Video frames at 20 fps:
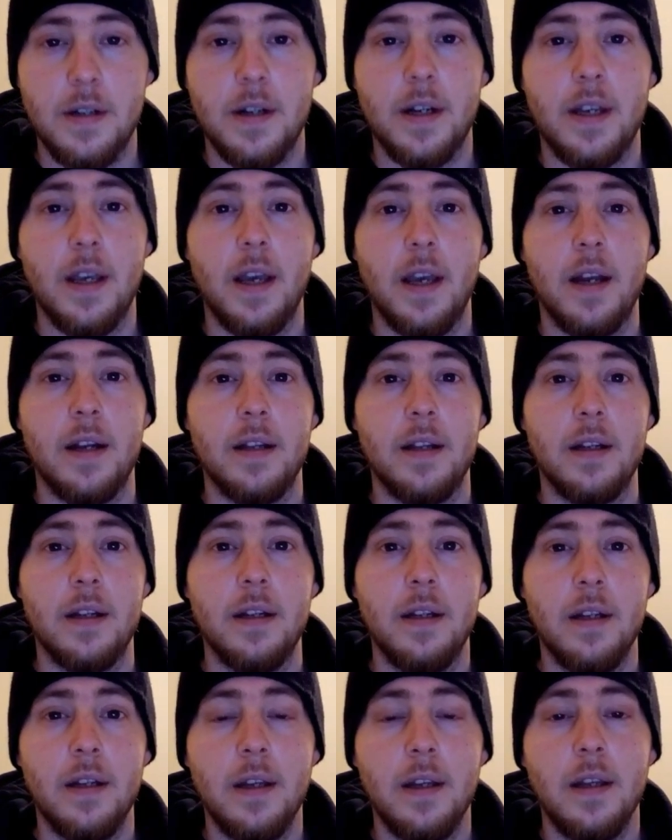here in
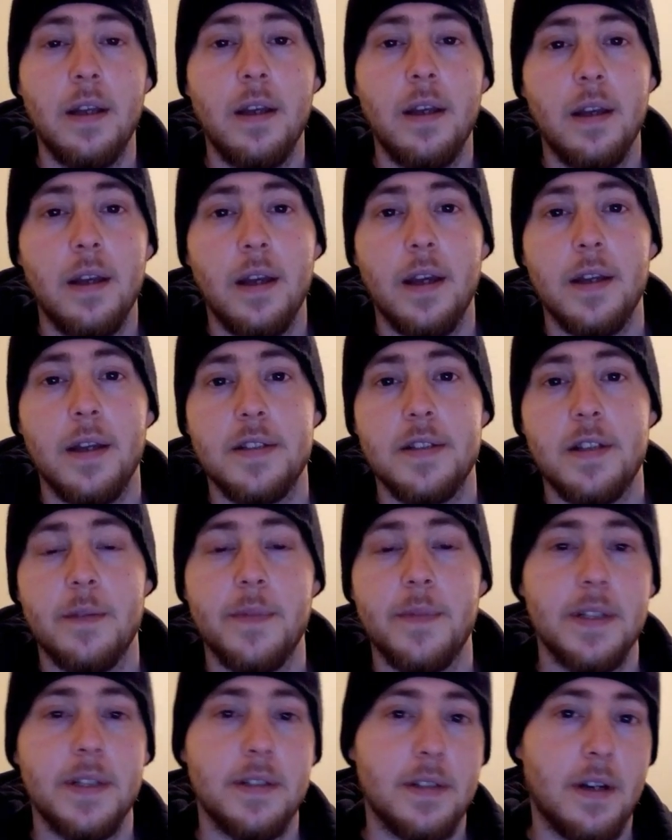Canada, and
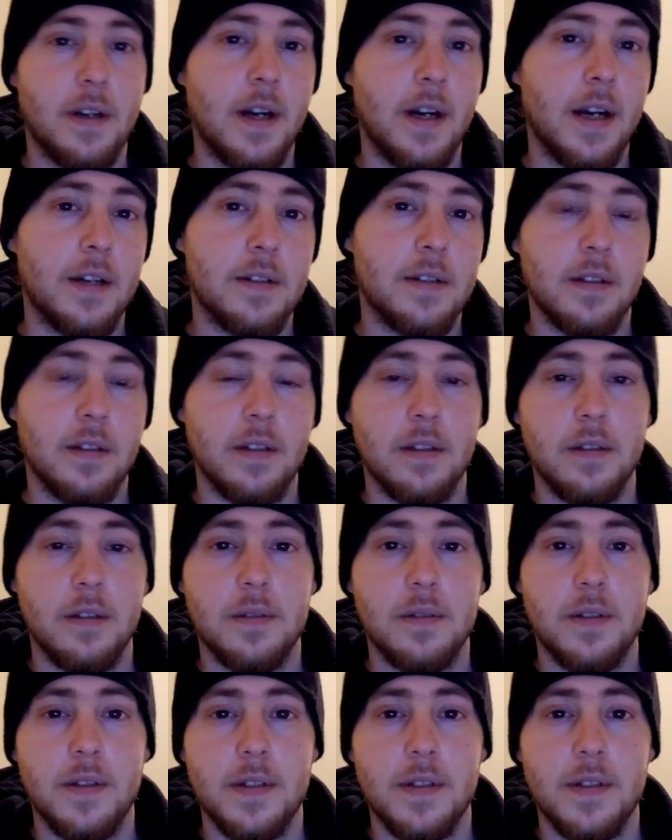some of these are actually